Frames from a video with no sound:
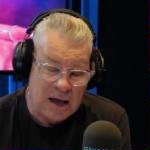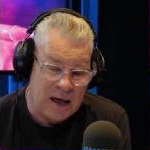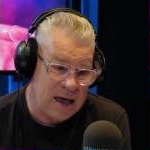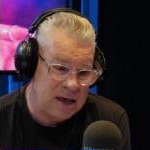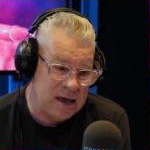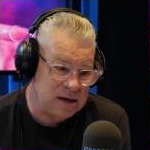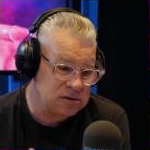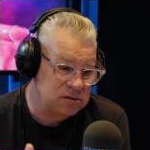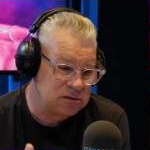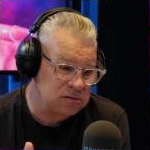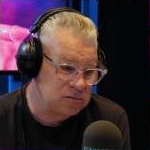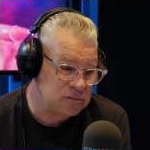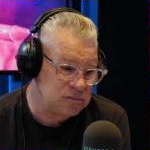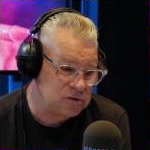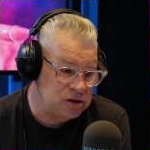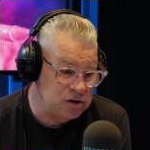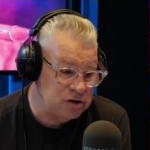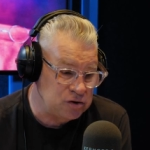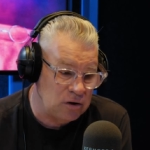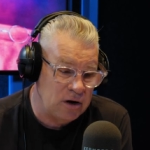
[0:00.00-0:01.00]
And
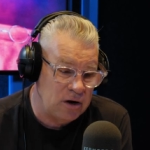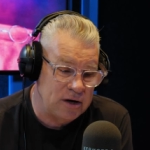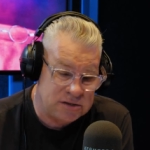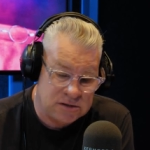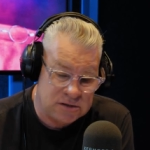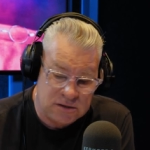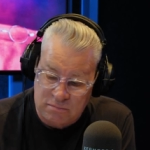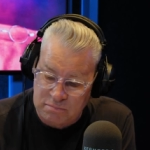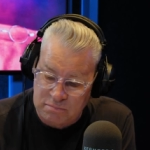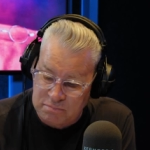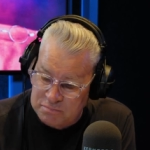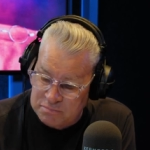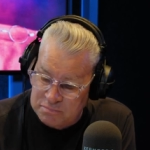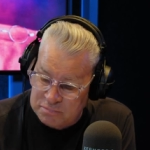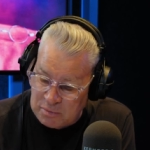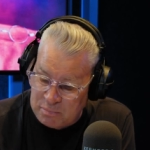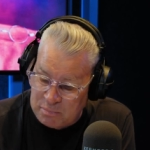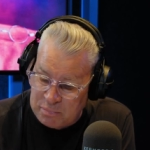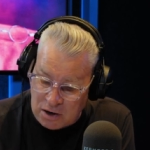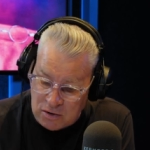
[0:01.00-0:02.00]
she tries to
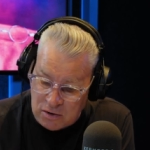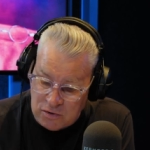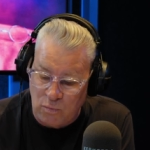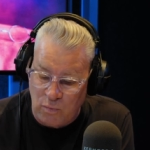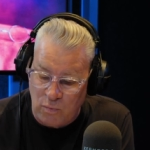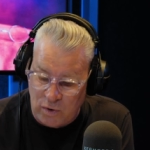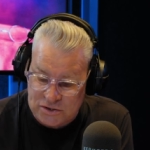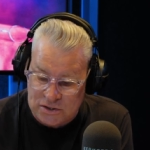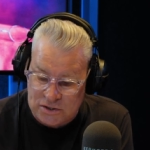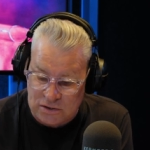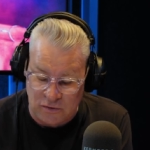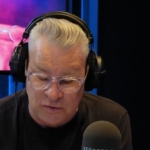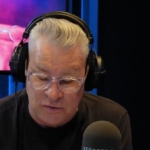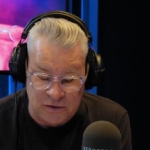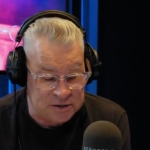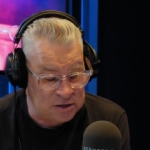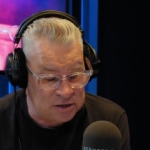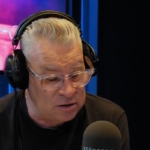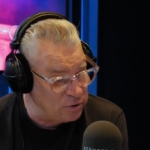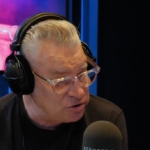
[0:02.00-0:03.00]
to blow the whistle on
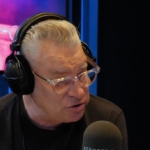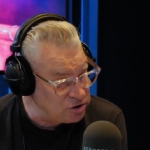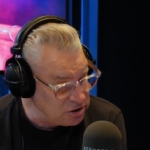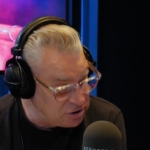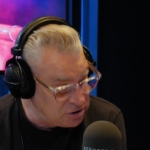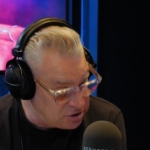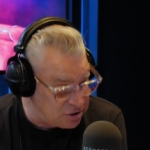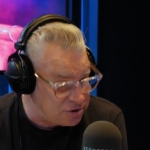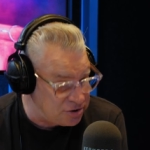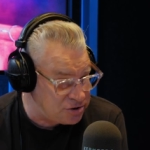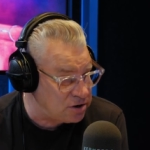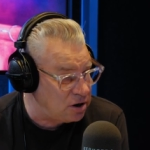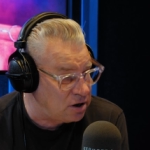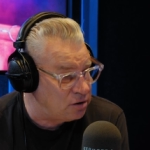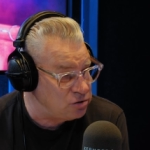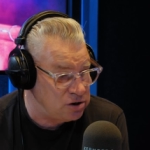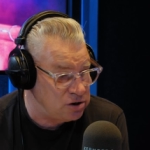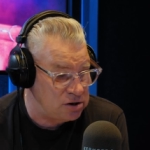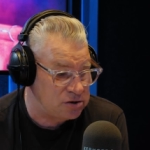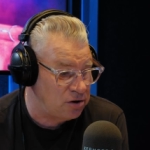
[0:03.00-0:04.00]
the deal. And when she does
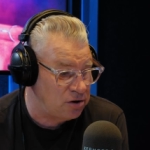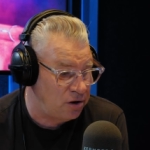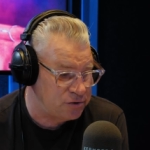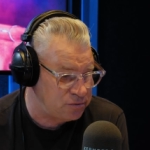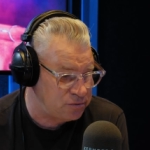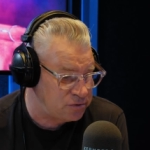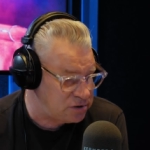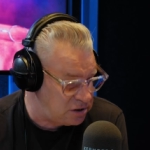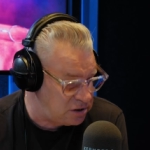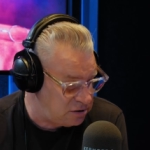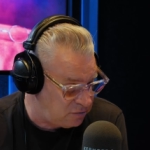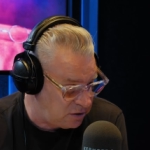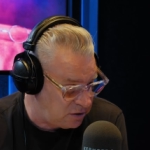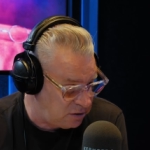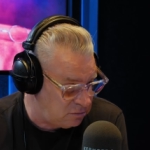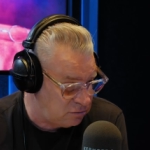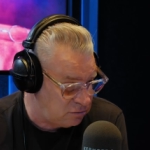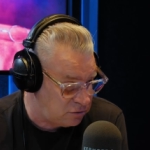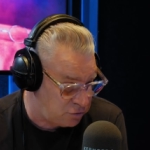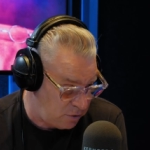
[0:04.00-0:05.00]
so, she starts
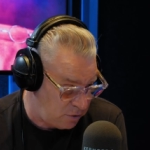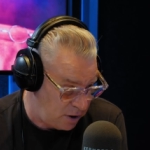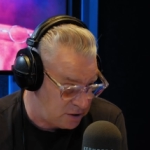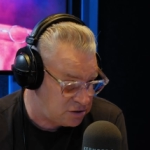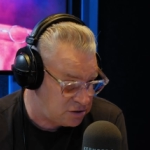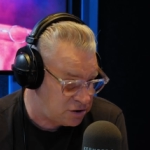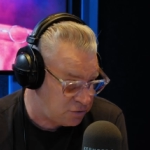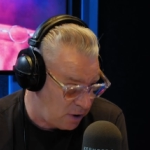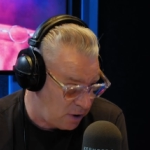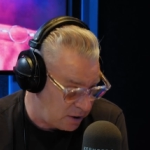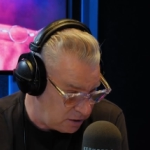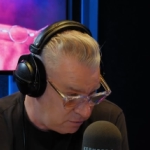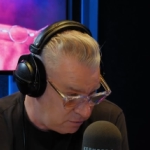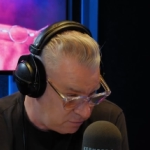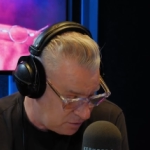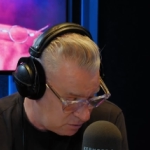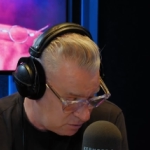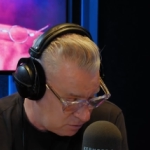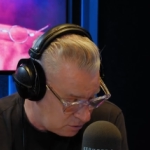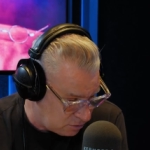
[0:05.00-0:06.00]
receiving threats, threatening
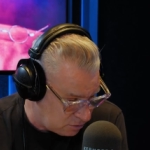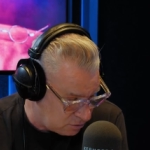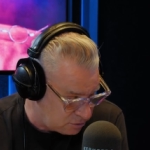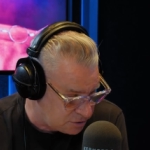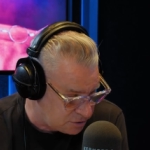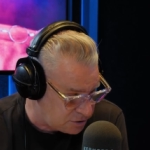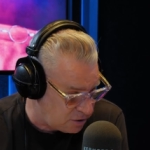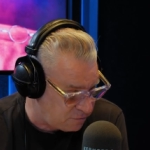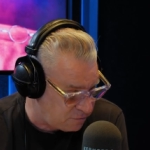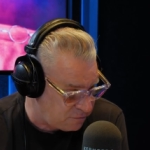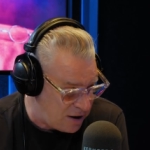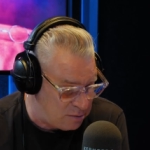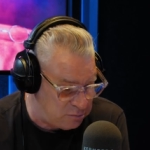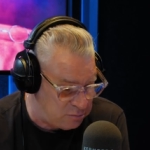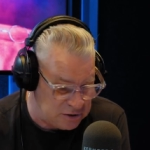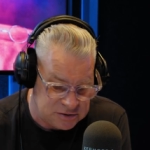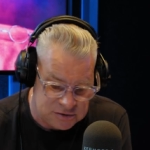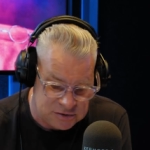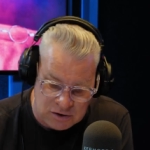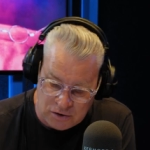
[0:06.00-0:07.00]
phone calls. Her
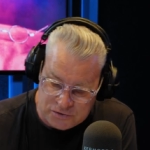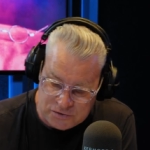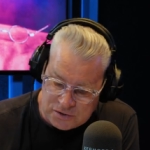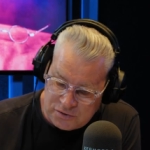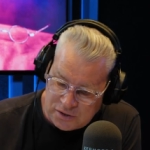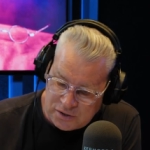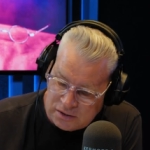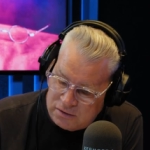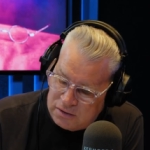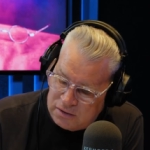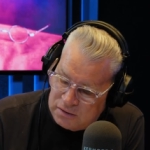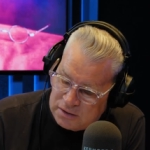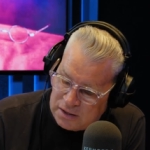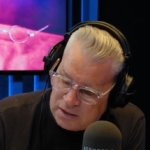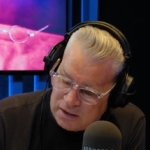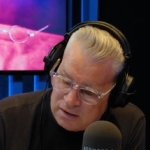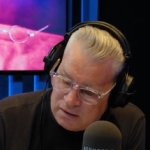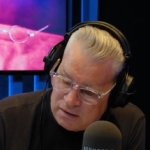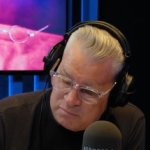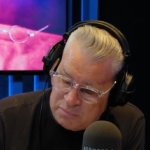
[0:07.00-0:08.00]
family start to think that
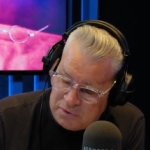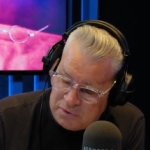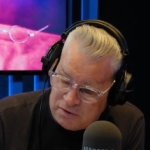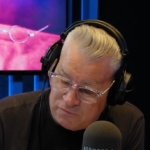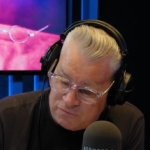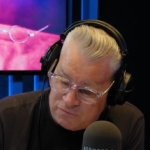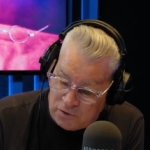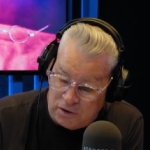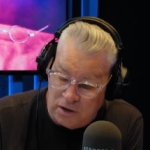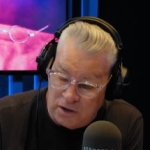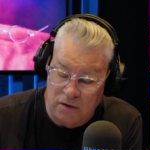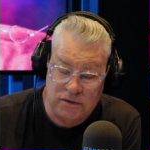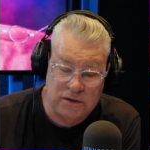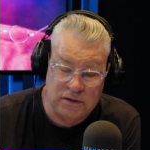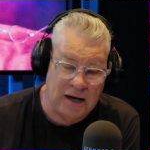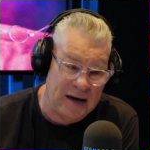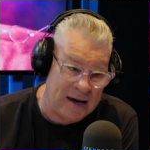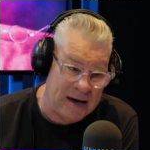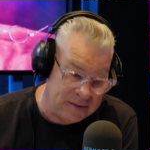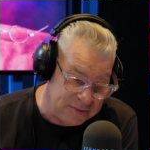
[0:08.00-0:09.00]
they're being followed.
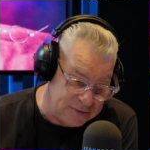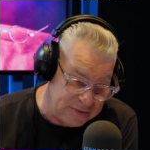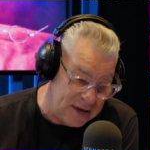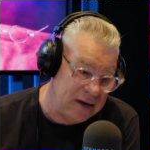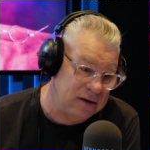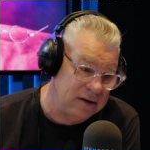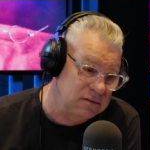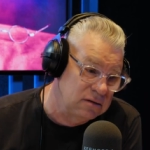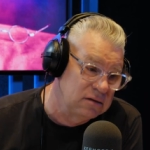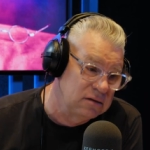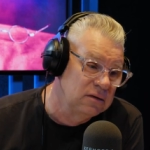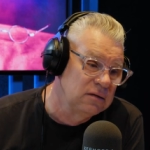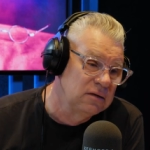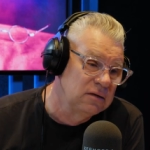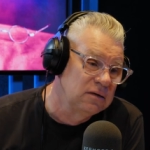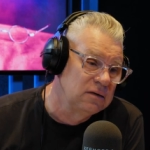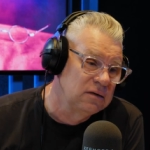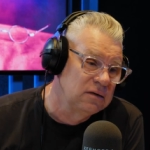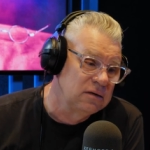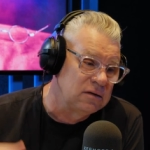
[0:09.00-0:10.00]
And then
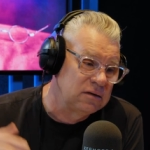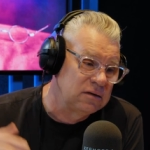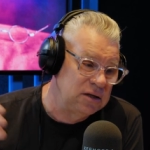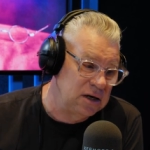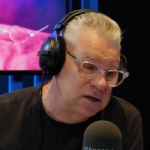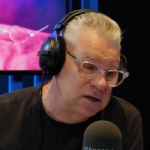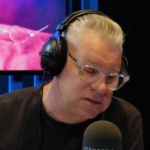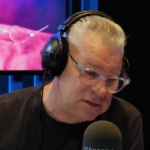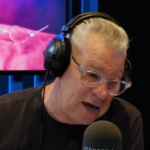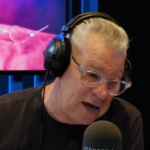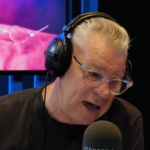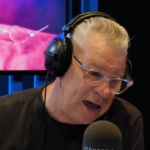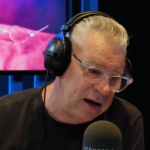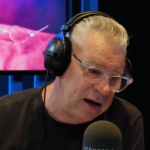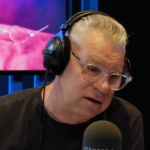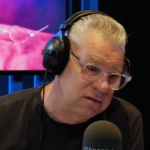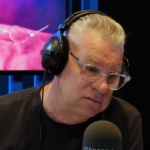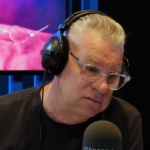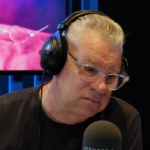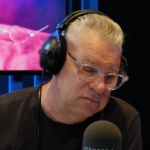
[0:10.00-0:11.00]
the
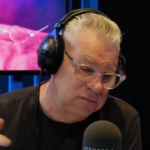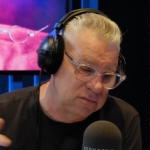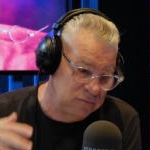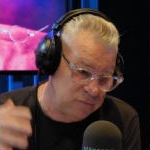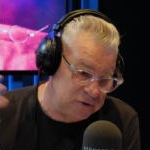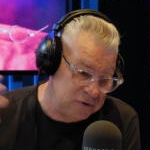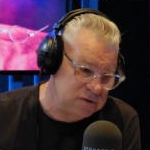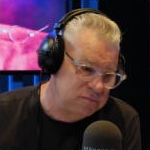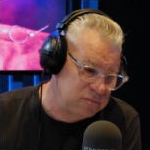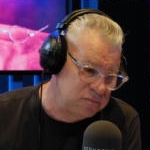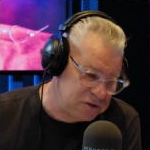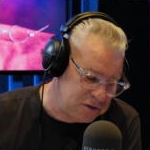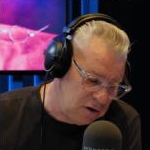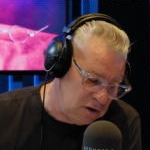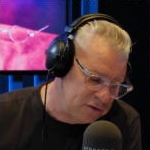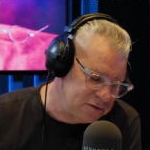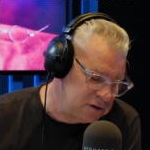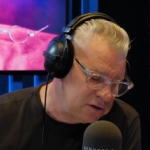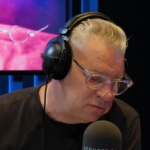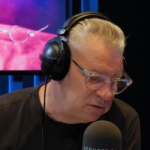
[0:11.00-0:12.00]
attack we
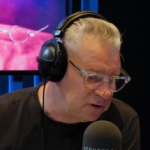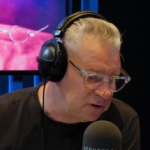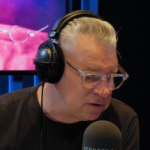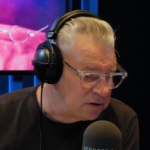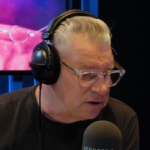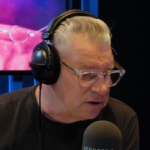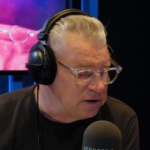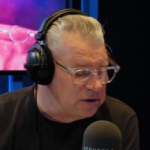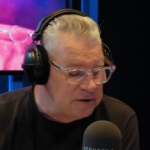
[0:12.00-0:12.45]
started with.